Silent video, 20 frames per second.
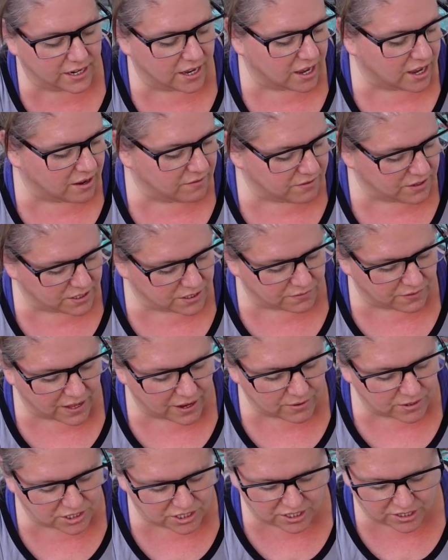Of these
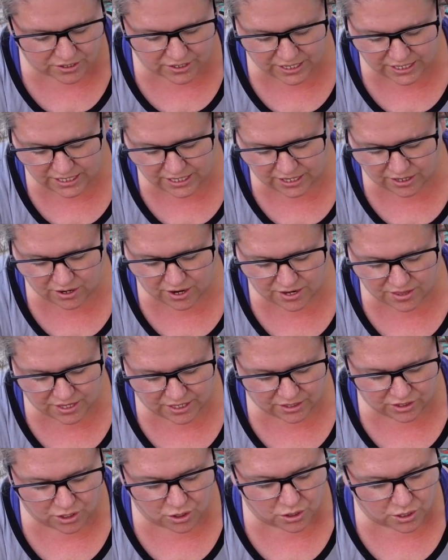flowers that are in here, I
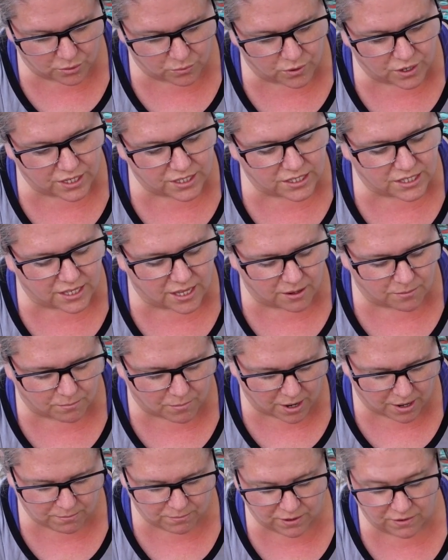think the only ones that
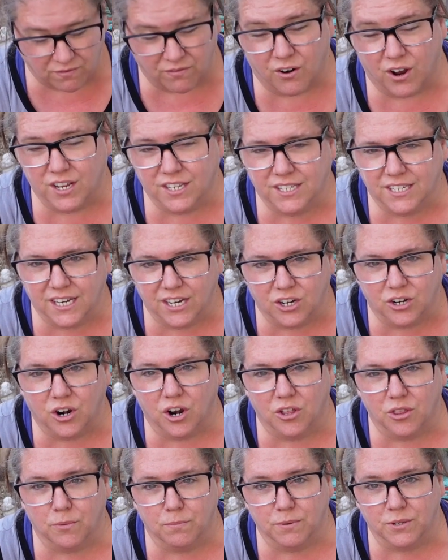might be frost tender
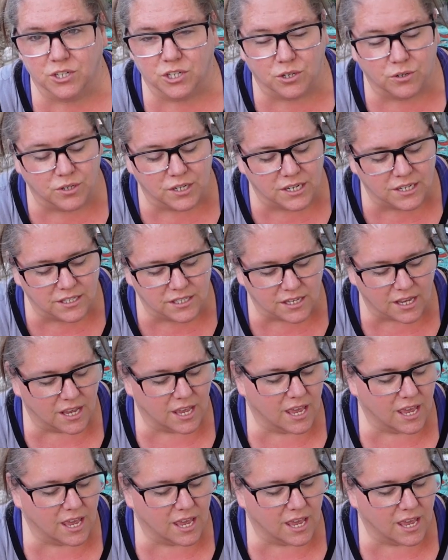are the petunias,